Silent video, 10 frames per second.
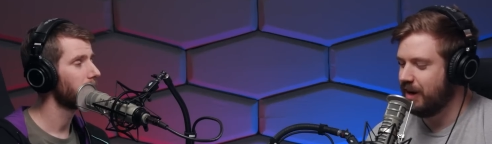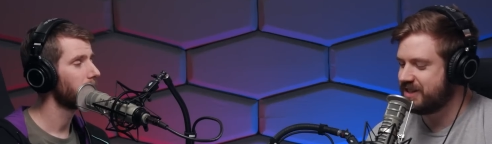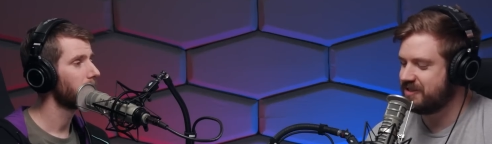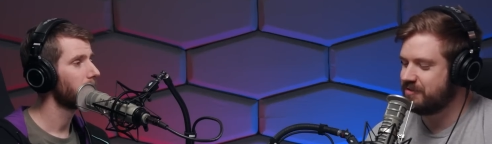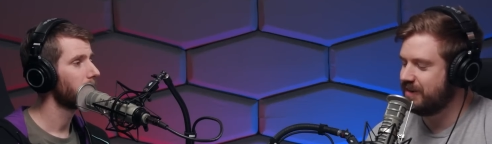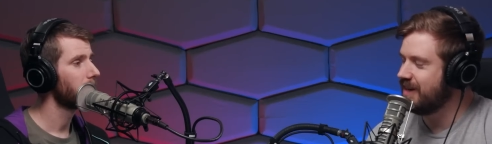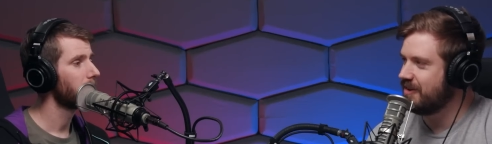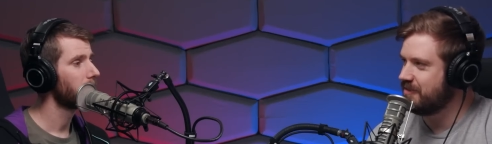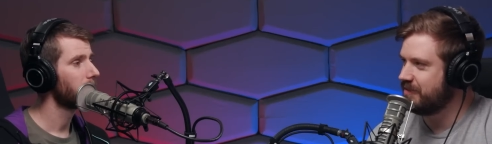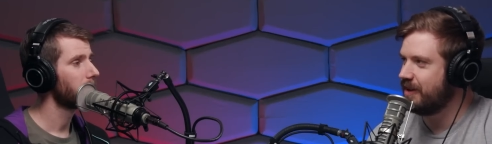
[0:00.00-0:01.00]
Speaker 1: watched the
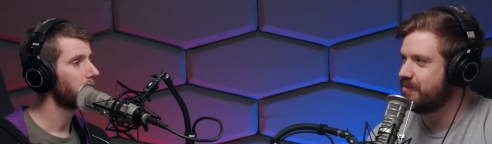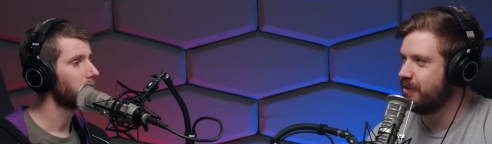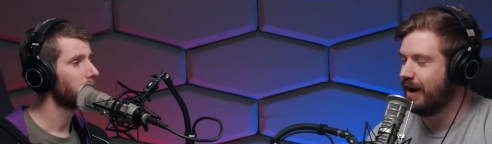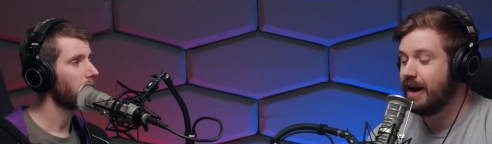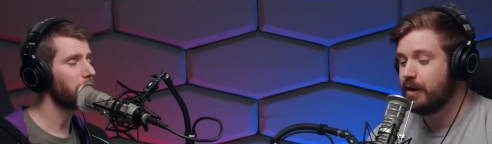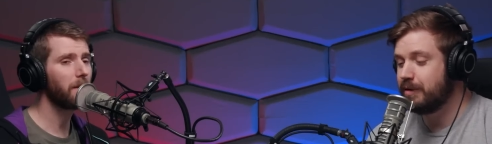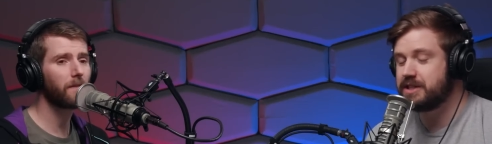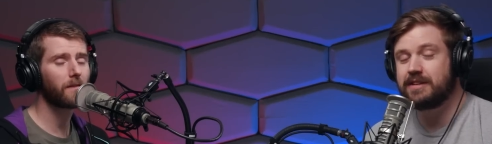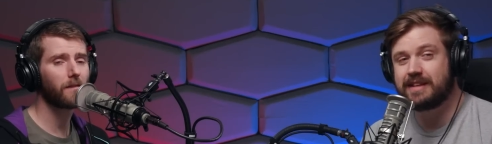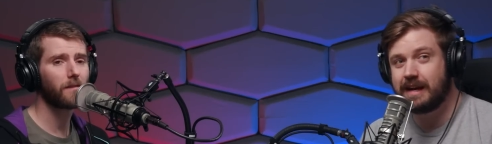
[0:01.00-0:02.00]
video and fell for it, I mean,
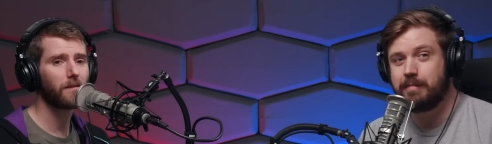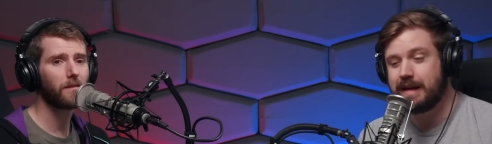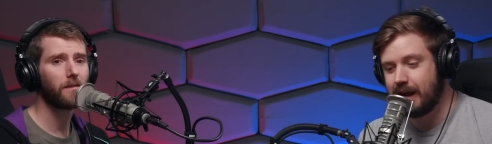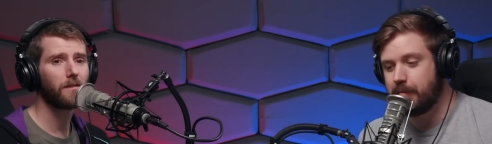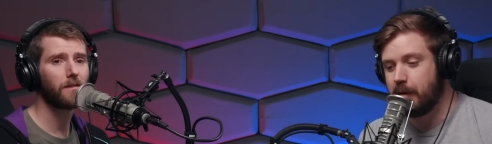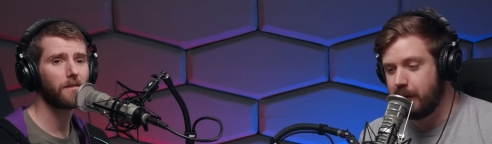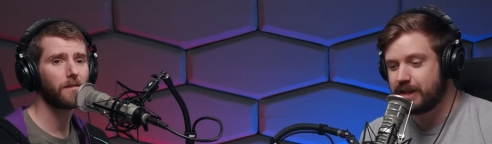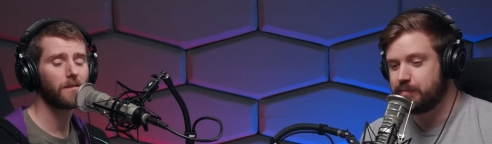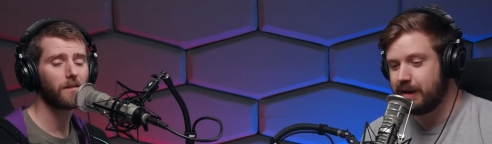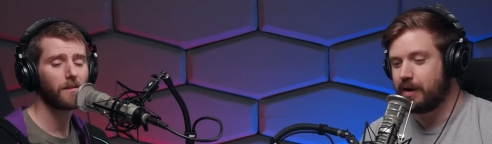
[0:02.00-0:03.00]
which is going to become a
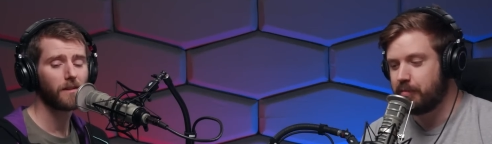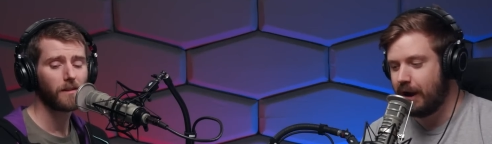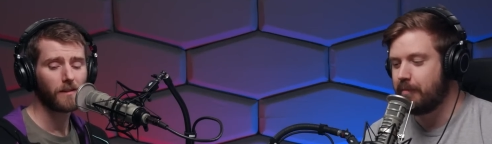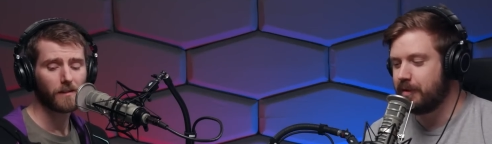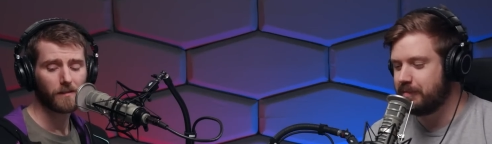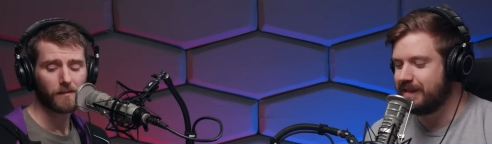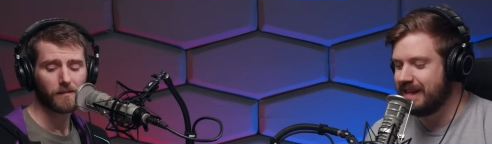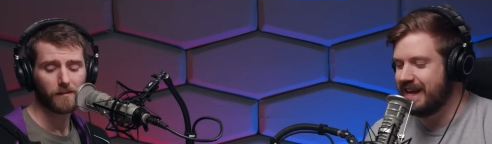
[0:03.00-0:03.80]
much bigger problem in the